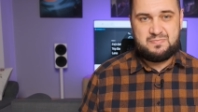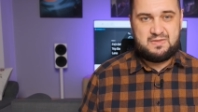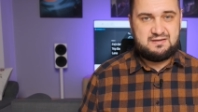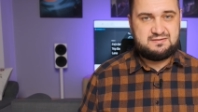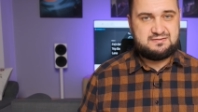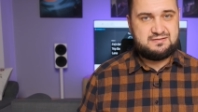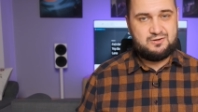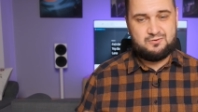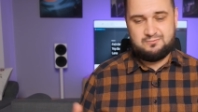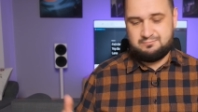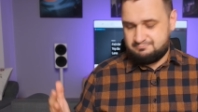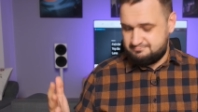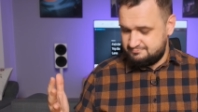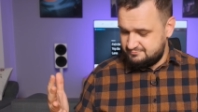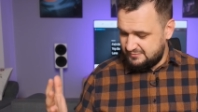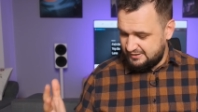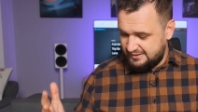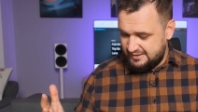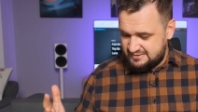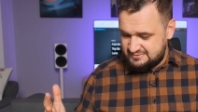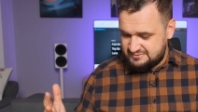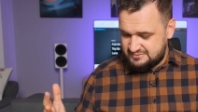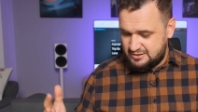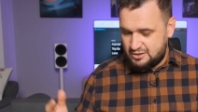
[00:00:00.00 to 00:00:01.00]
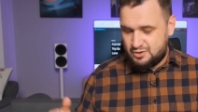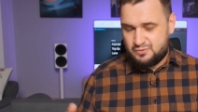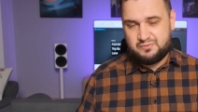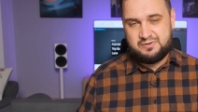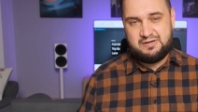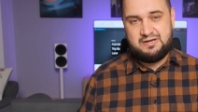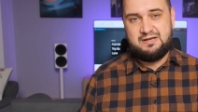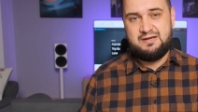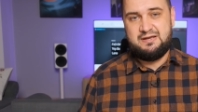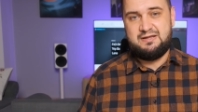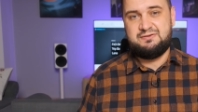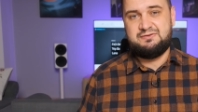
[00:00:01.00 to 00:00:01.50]
So let's go
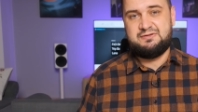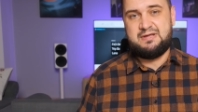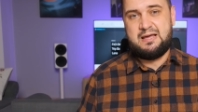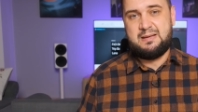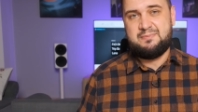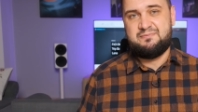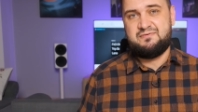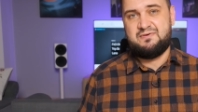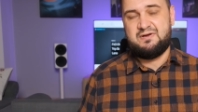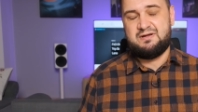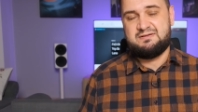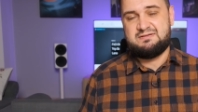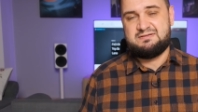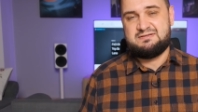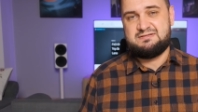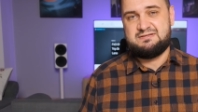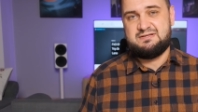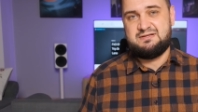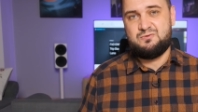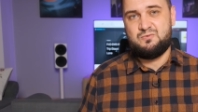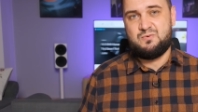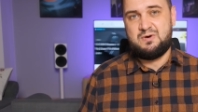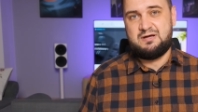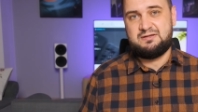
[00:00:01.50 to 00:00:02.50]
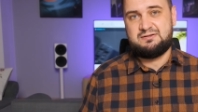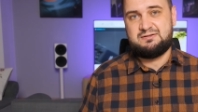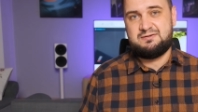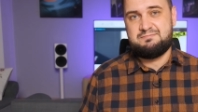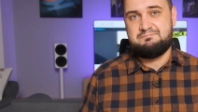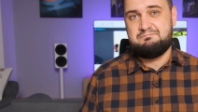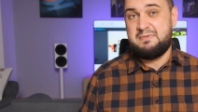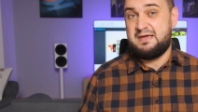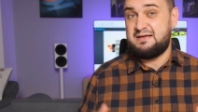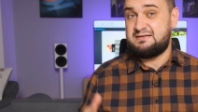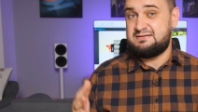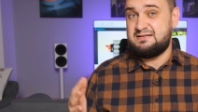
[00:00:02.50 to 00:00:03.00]
really in depth and see what
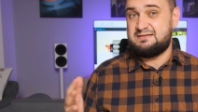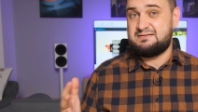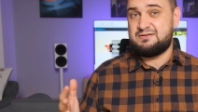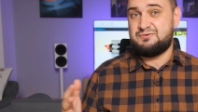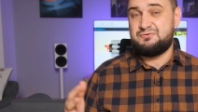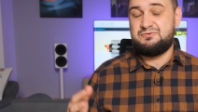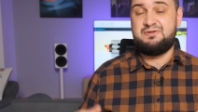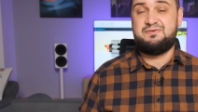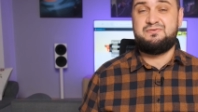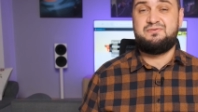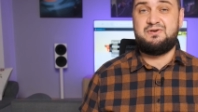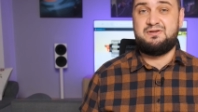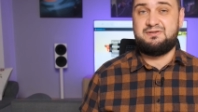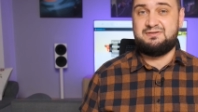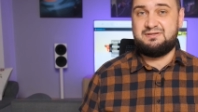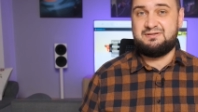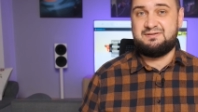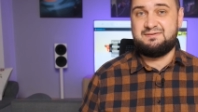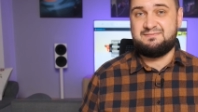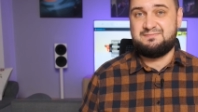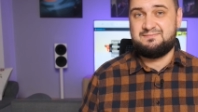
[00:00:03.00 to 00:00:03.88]
makes it so different.